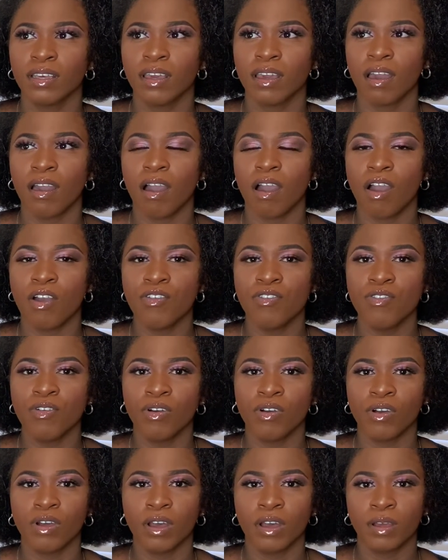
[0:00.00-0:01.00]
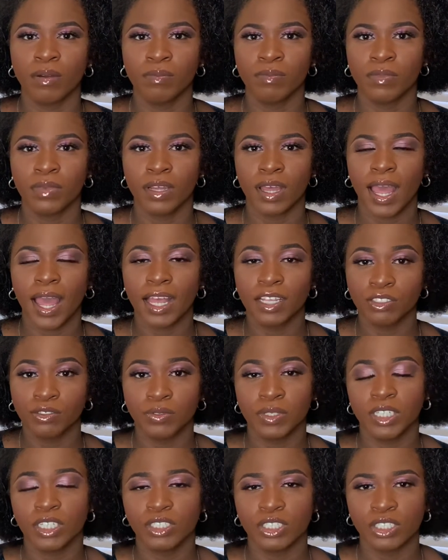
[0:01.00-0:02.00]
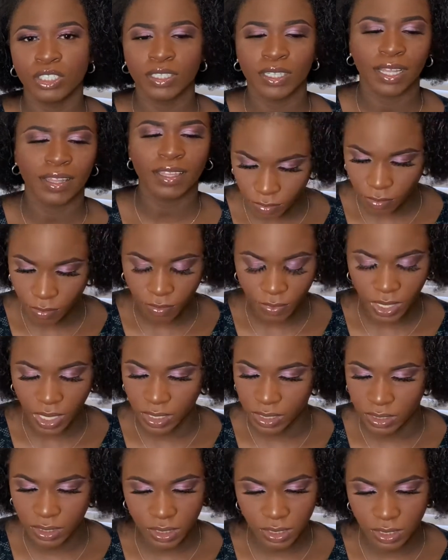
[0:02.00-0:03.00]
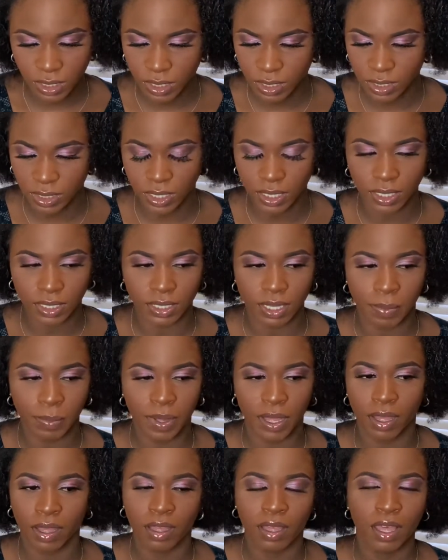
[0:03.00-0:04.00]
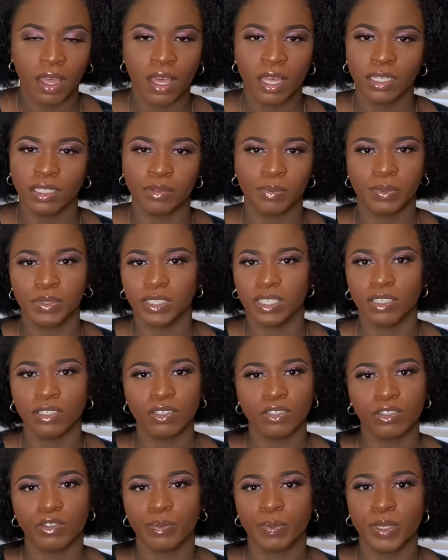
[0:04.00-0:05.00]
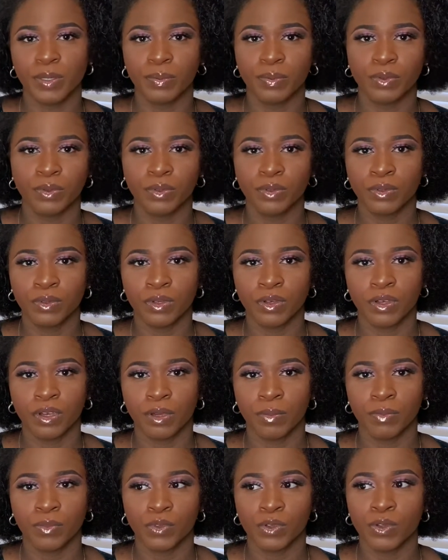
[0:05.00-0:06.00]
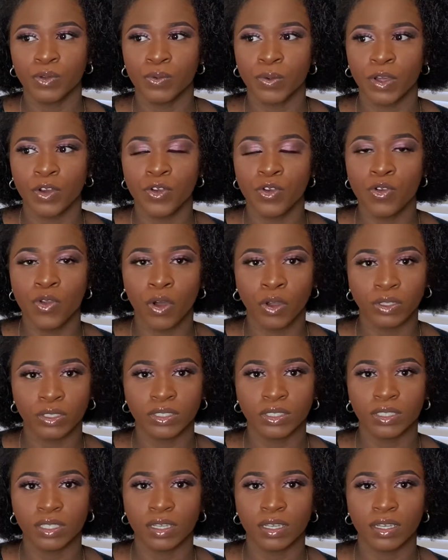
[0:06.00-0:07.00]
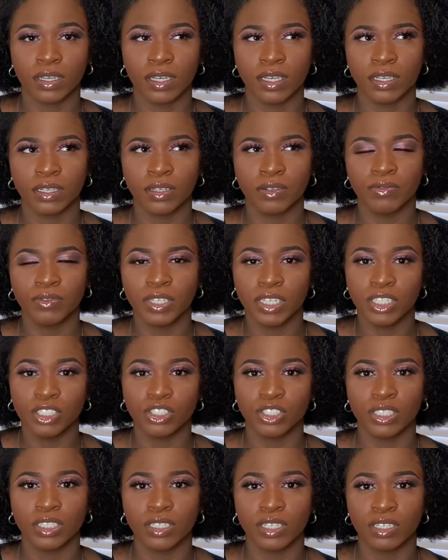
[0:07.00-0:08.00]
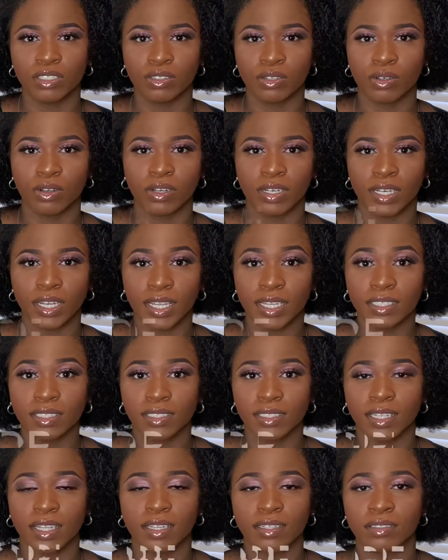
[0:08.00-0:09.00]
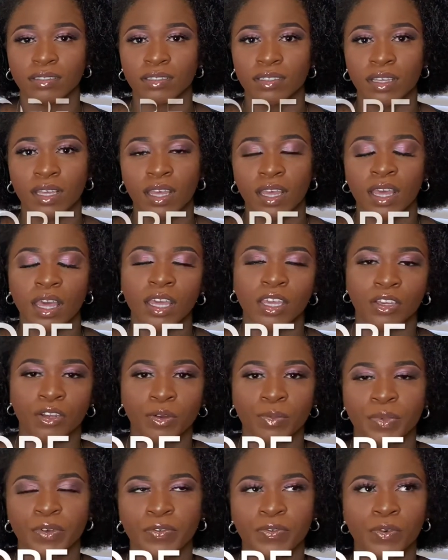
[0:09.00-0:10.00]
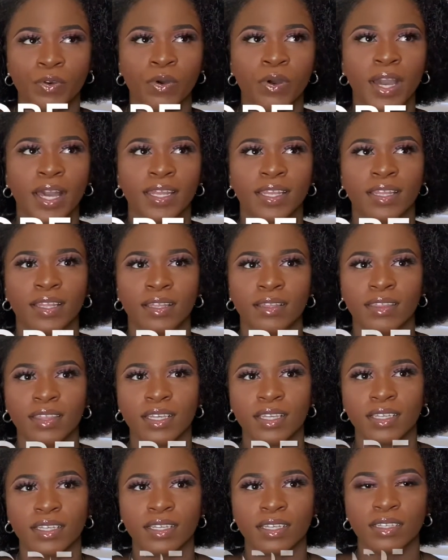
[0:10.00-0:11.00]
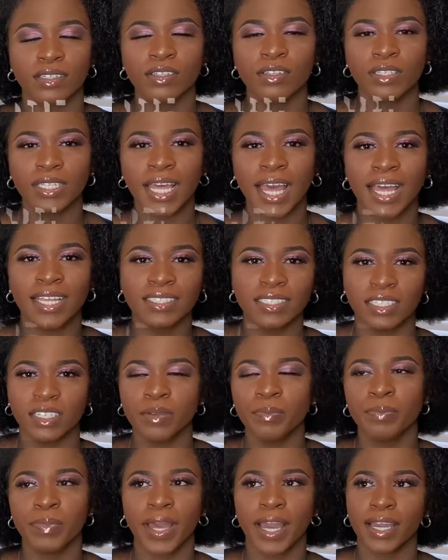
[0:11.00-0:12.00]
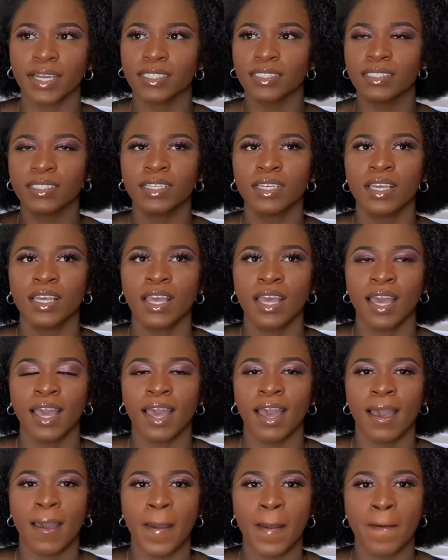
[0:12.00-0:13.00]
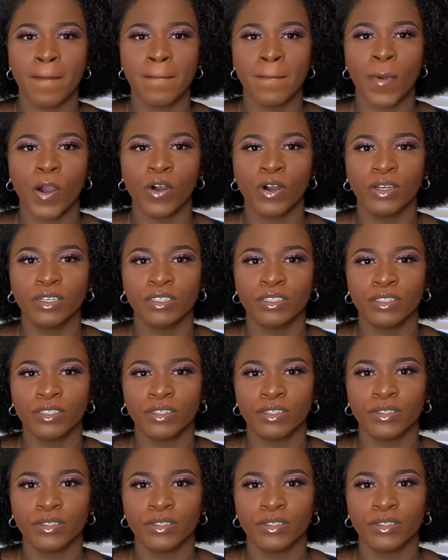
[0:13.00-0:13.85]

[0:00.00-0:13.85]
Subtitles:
are not as religious. I think statistics about the percentage of people who are not in a religion is a lot less than, you know, before. And I think, you know, that has an impact on